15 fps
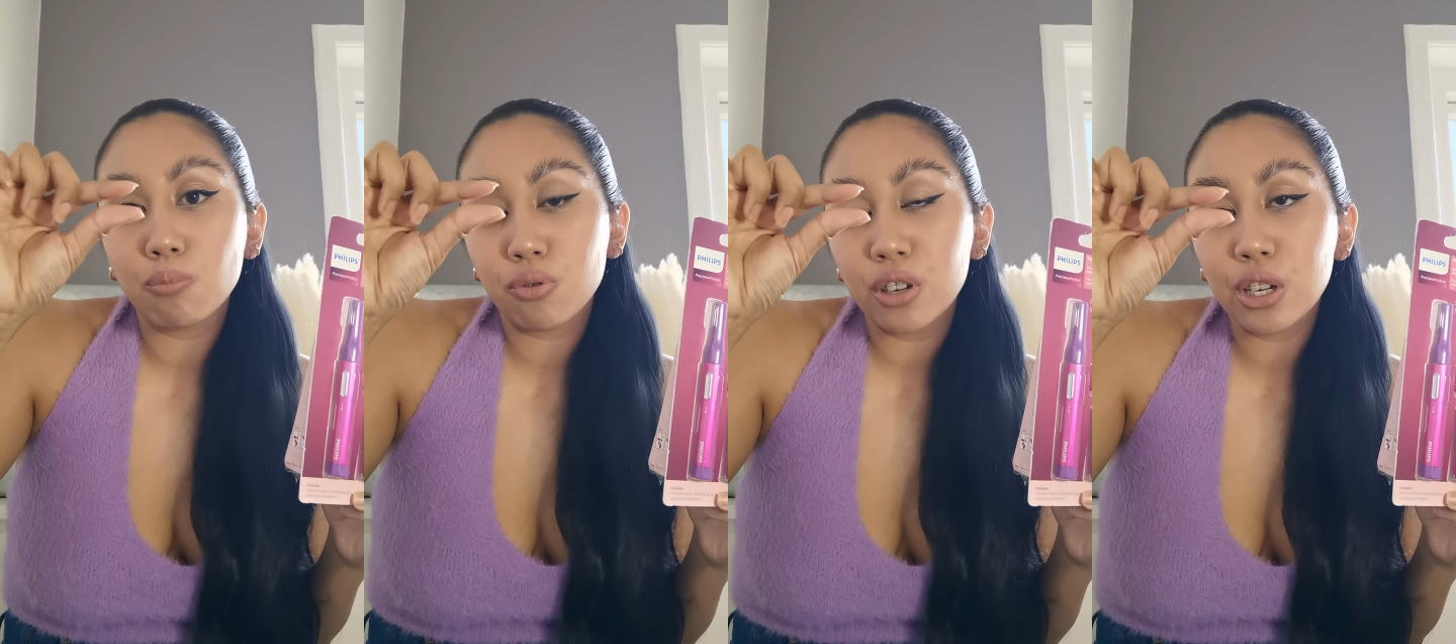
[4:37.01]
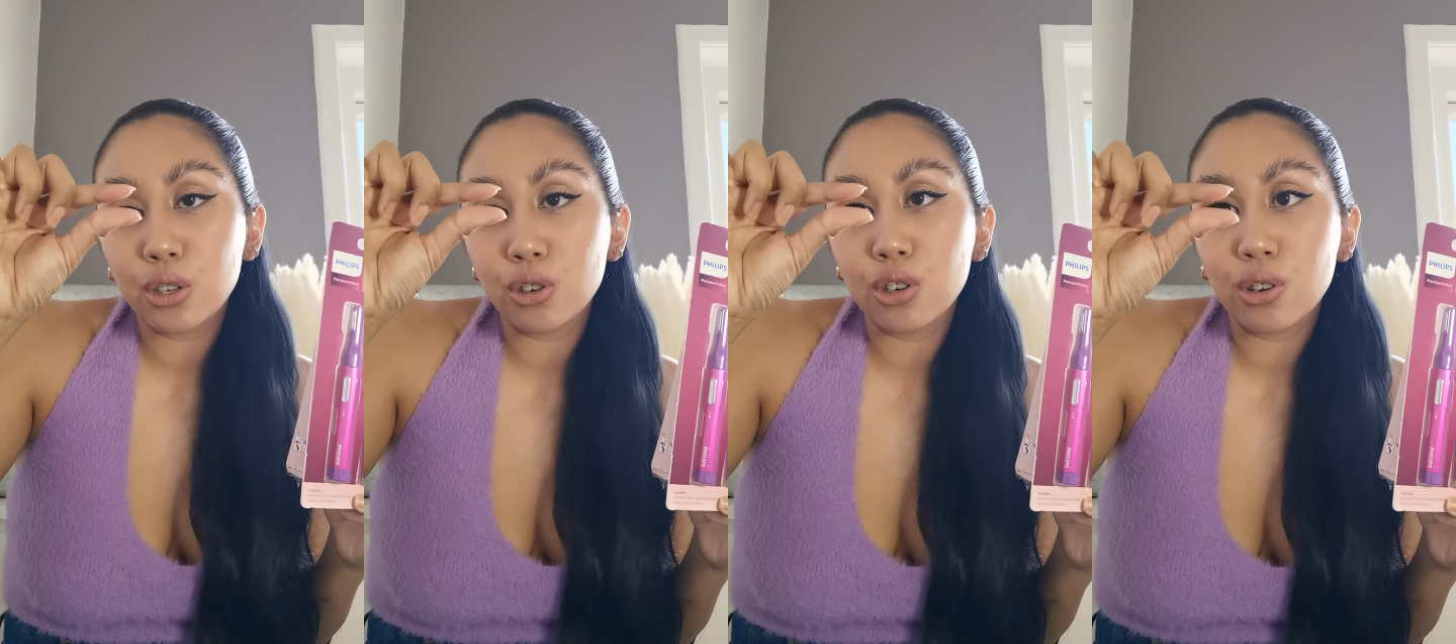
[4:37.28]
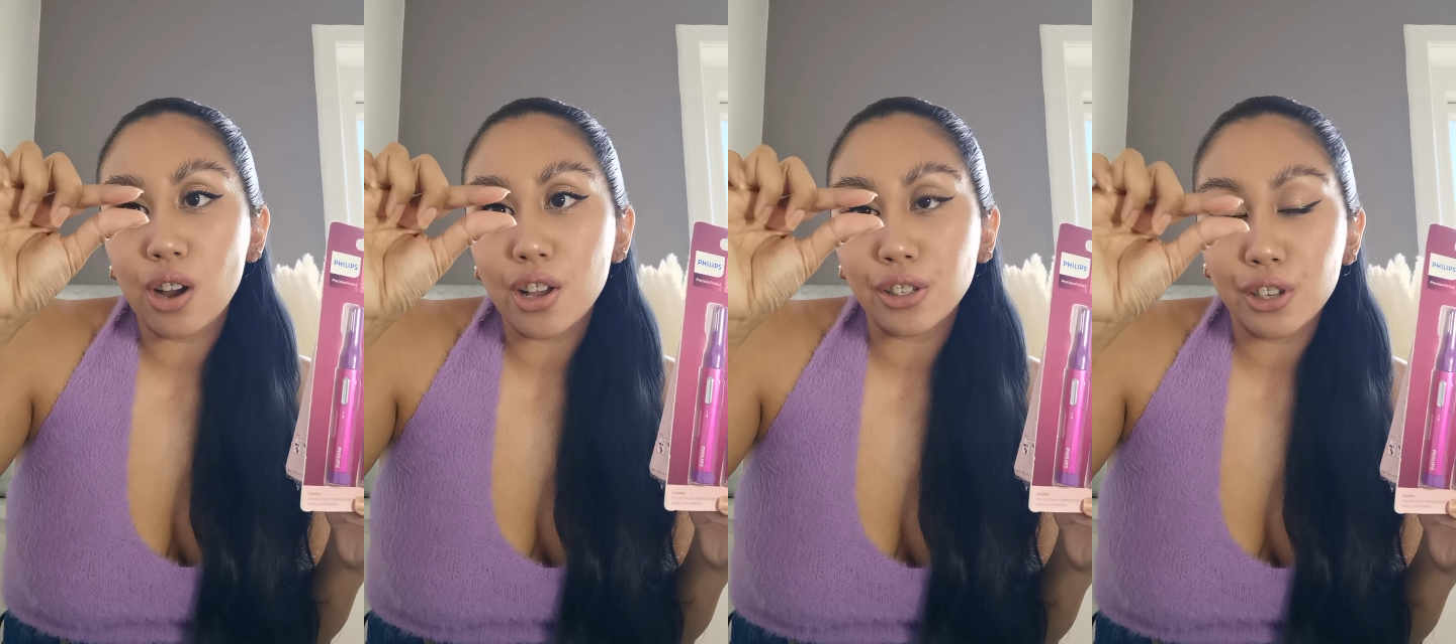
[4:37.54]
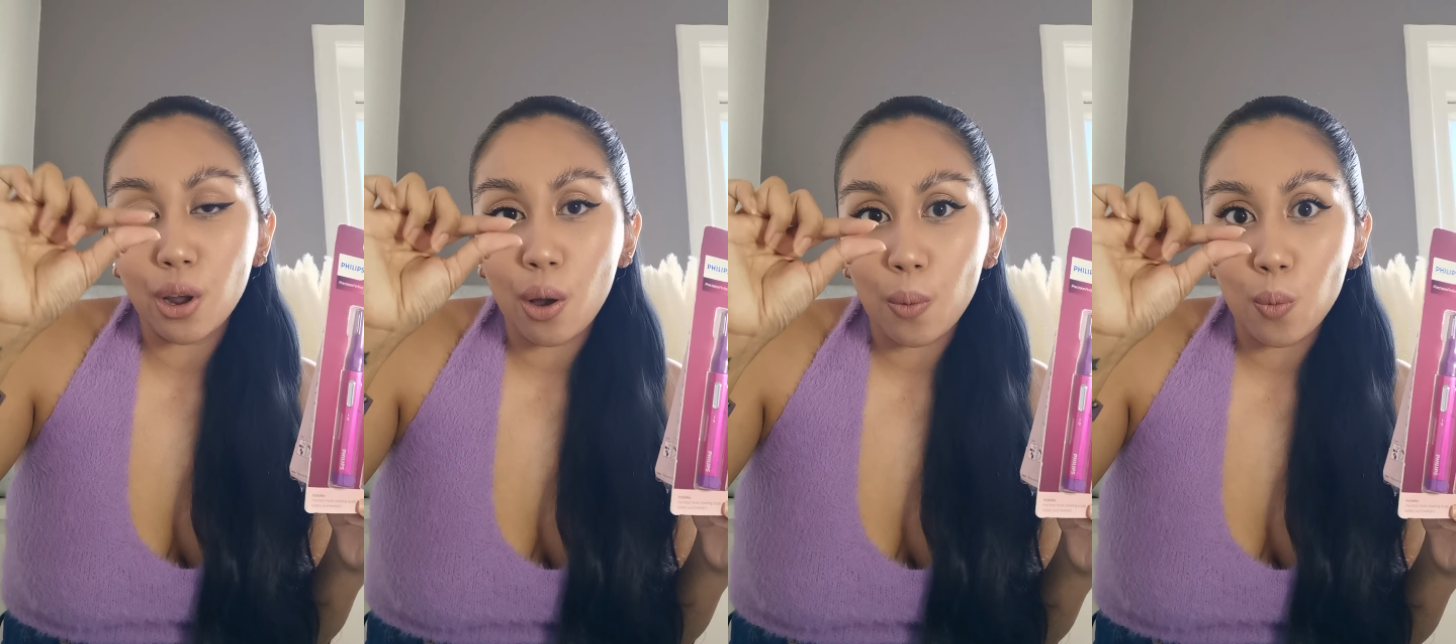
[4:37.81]
pretty sure you guys
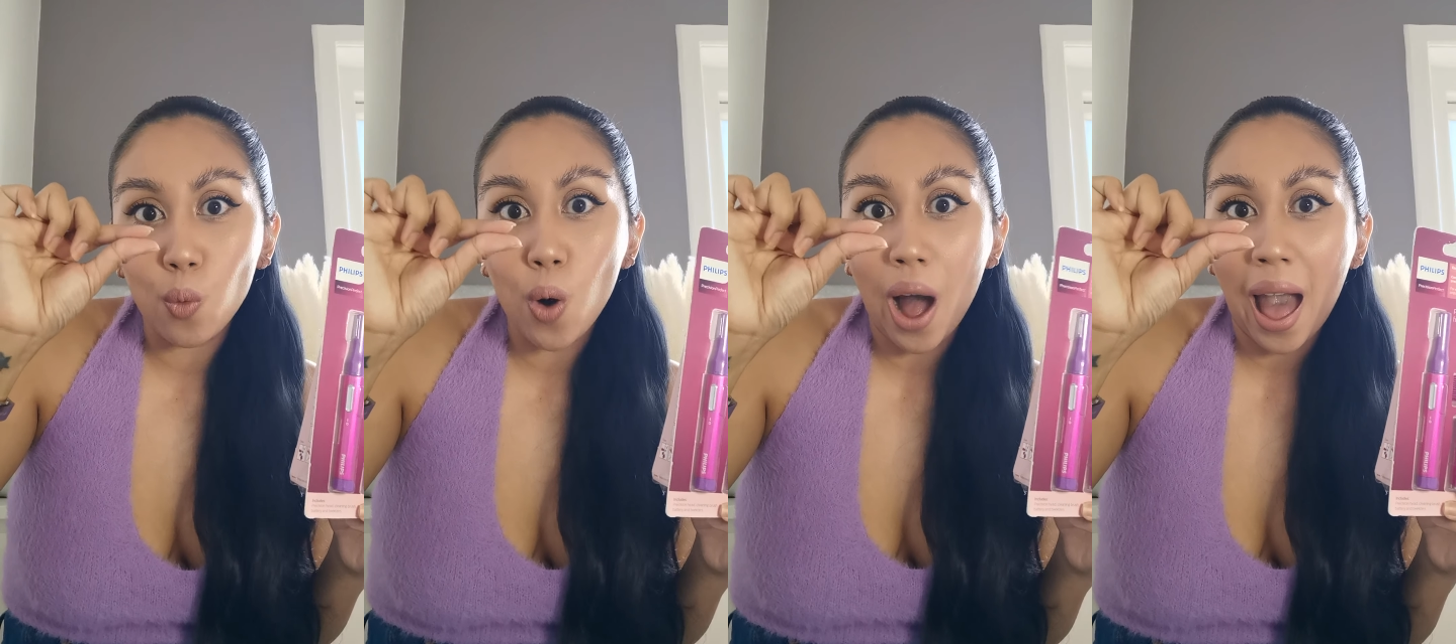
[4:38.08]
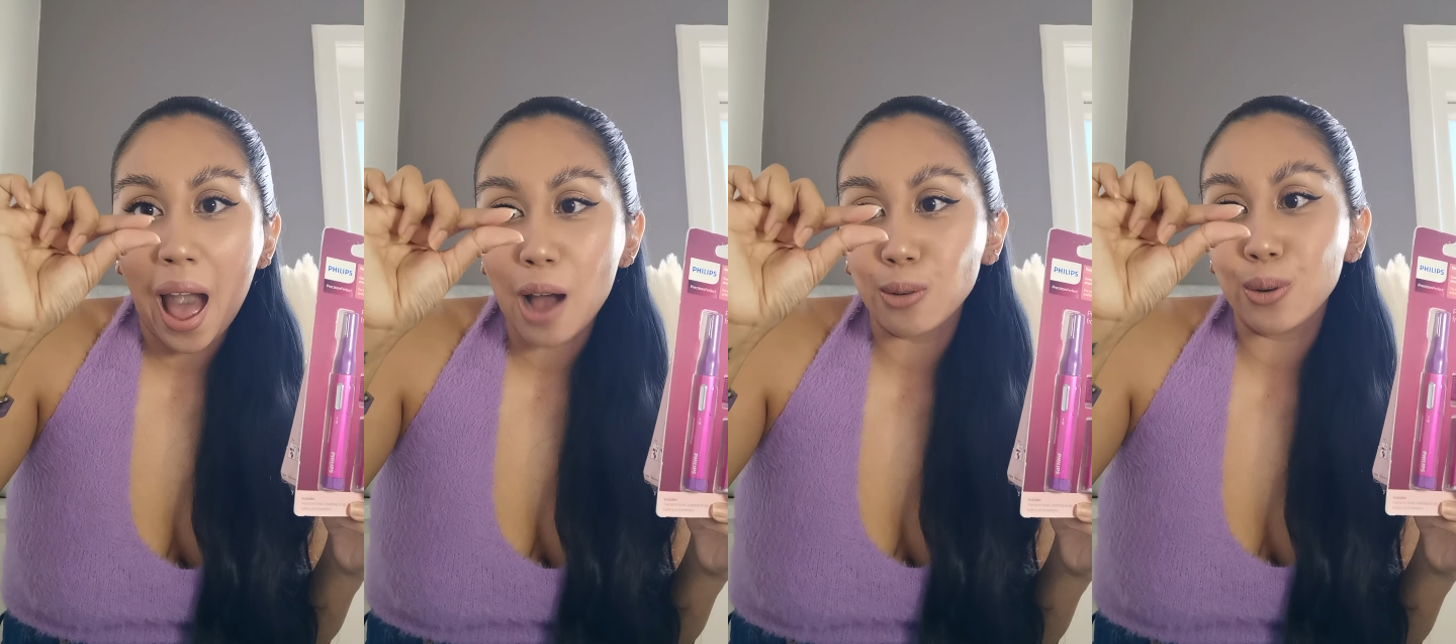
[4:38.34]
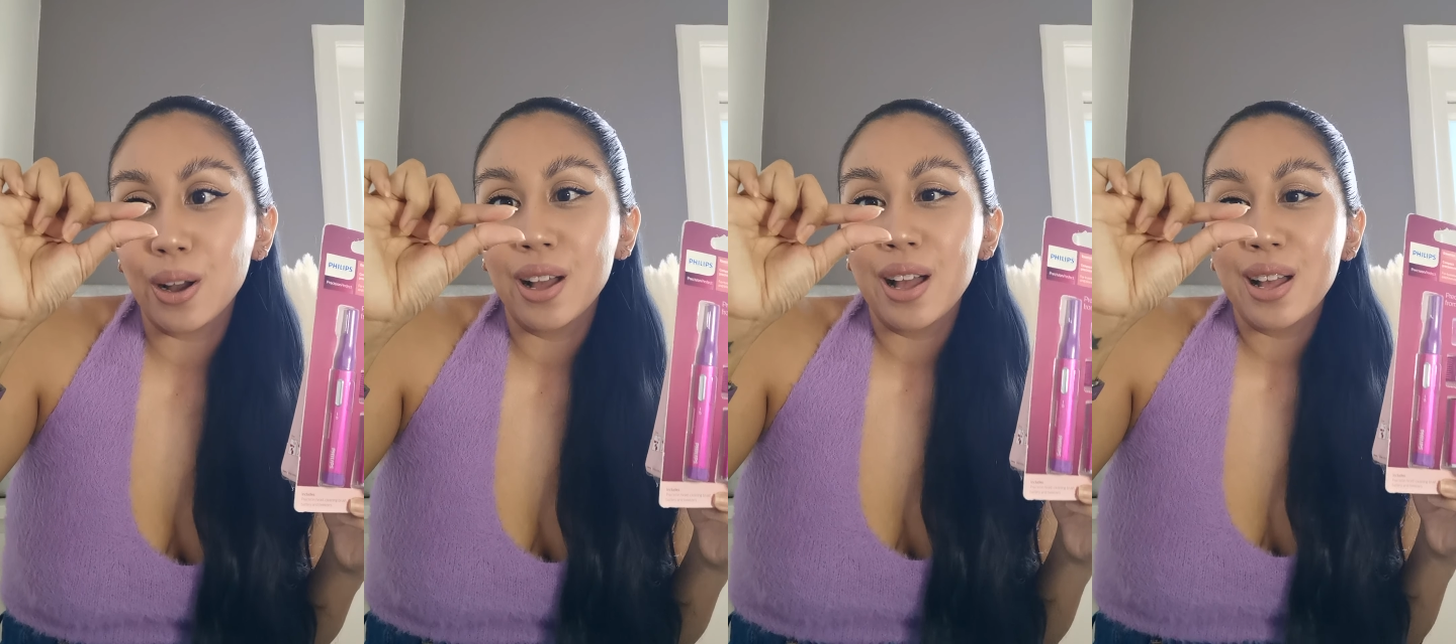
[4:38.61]
know how